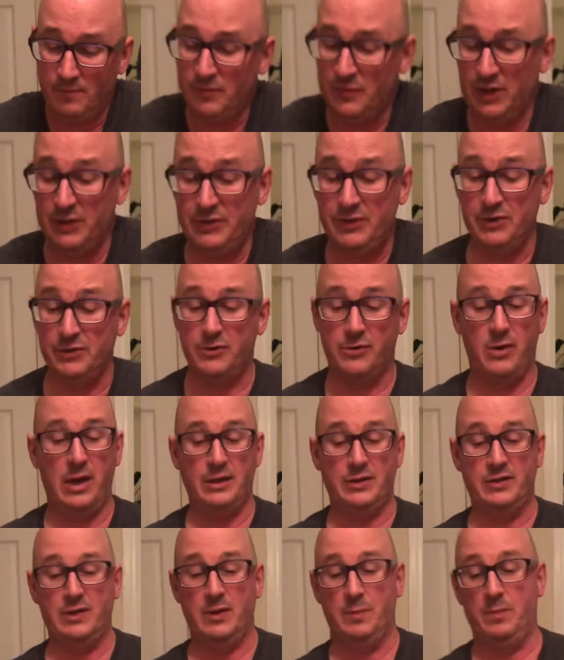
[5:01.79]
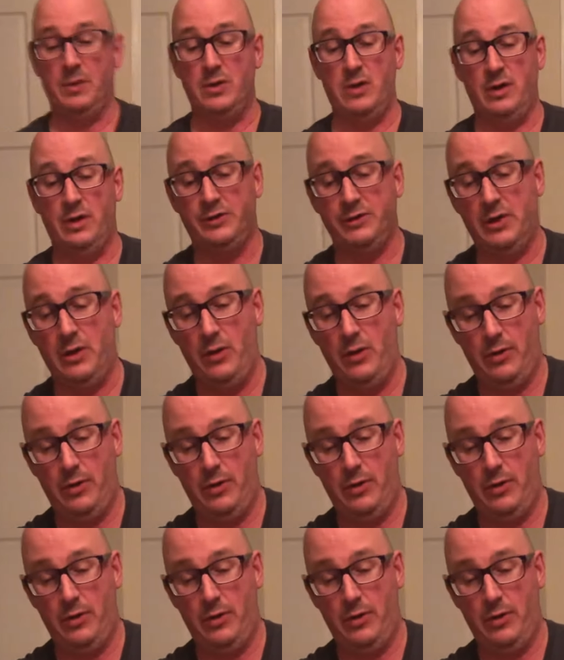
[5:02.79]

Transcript: This is great sipping on its own,